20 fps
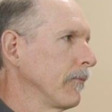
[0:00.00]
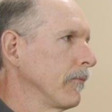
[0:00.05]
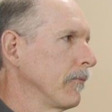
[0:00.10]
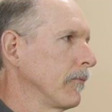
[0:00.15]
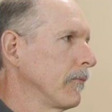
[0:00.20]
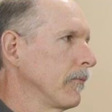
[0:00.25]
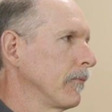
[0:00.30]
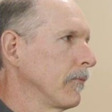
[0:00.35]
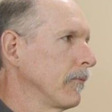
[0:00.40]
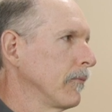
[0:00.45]

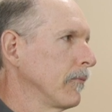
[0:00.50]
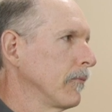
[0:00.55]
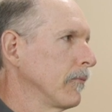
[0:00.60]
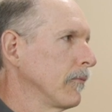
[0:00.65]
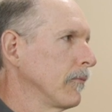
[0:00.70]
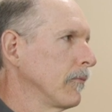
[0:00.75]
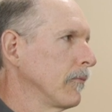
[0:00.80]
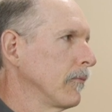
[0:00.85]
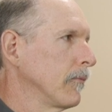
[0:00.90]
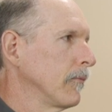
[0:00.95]

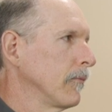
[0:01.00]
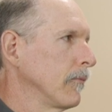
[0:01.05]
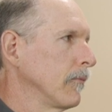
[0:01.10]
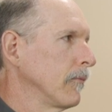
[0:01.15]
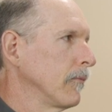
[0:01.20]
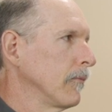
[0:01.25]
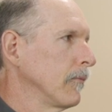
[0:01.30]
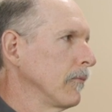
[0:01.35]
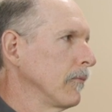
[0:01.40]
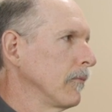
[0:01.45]

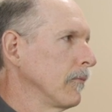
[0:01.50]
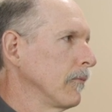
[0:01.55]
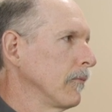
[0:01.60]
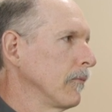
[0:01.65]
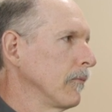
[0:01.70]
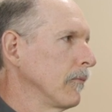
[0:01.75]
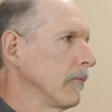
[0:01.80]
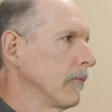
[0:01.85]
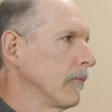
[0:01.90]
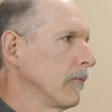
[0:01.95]

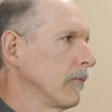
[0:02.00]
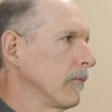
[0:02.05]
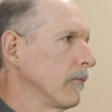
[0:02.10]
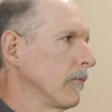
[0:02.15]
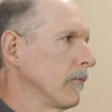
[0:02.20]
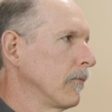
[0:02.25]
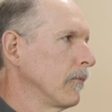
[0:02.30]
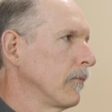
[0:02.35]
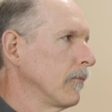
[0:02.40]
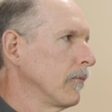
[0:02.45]

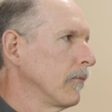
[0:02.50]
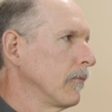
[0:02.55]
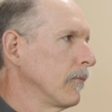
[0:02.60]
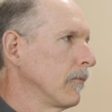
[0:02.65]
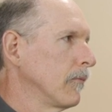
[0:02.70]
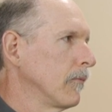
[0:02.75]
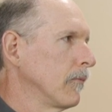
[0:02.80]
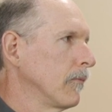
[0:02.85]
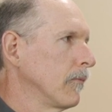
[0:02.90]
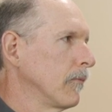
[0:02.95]

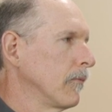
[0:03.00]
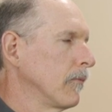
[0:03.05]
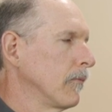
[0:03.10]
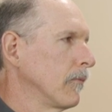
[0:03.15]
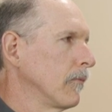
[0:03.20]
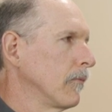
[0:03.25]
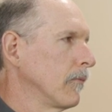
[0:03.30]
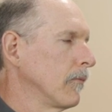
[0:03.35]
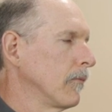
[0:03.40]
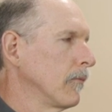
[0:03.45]
The person shown says nothing.